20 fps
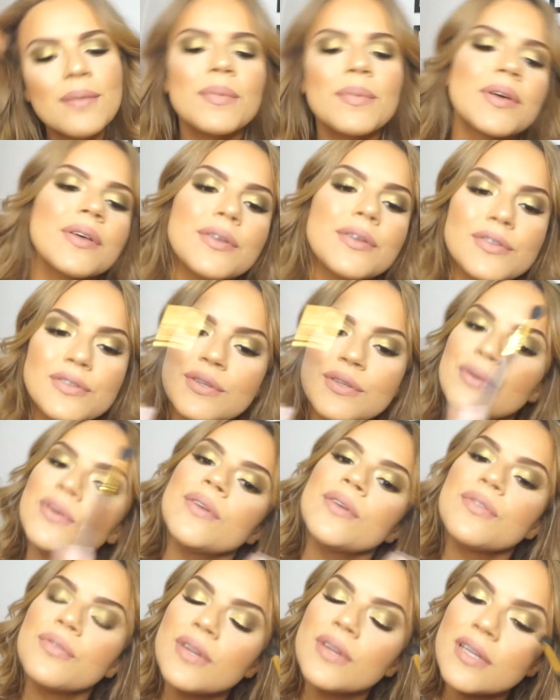Because you
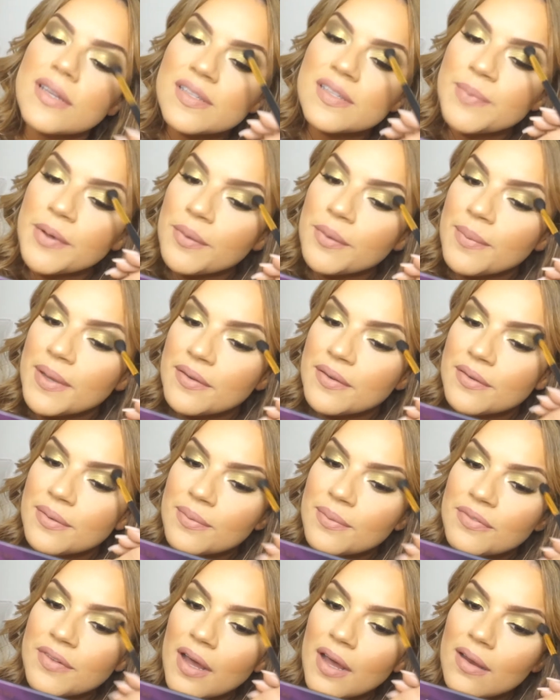don't really experiment
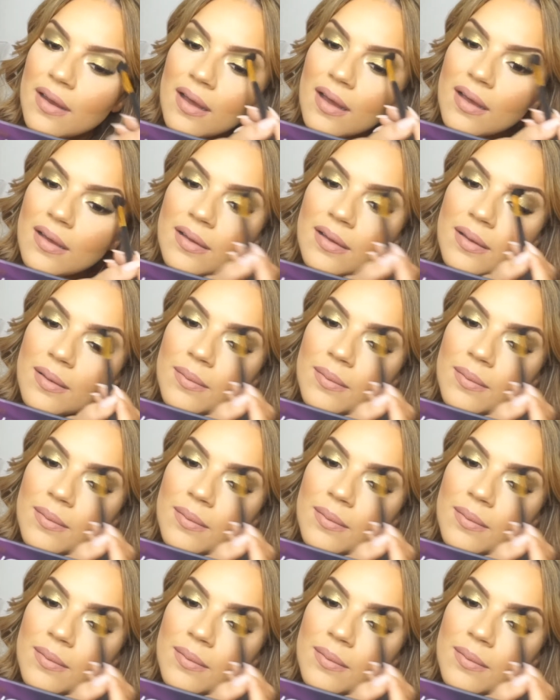with colour.